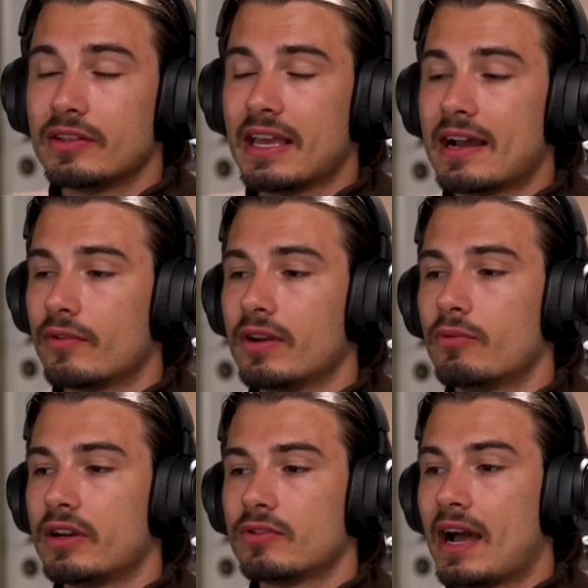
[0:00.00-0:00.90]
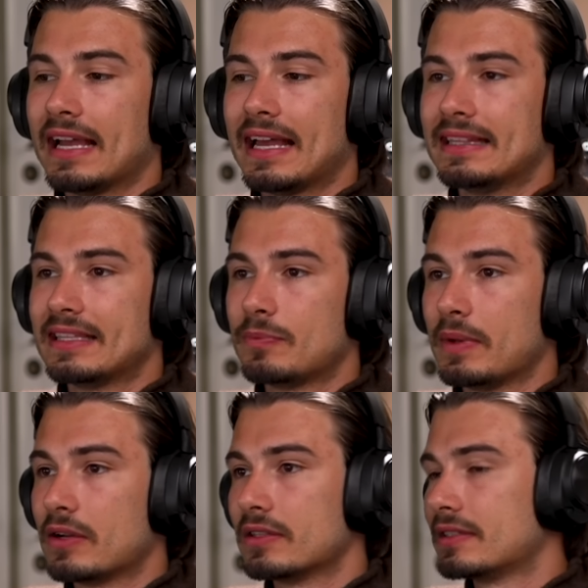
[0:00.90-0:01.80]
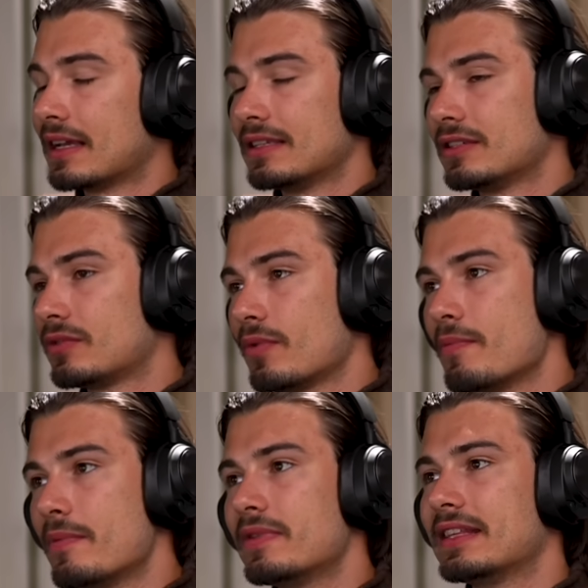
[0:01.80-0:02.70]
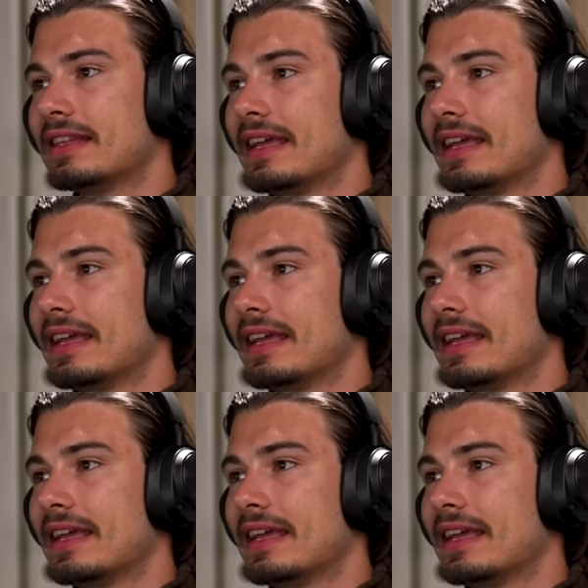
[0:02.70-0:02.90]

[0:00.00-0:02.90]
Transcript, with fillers: yeah, I really wanted to highlight this because I just remember the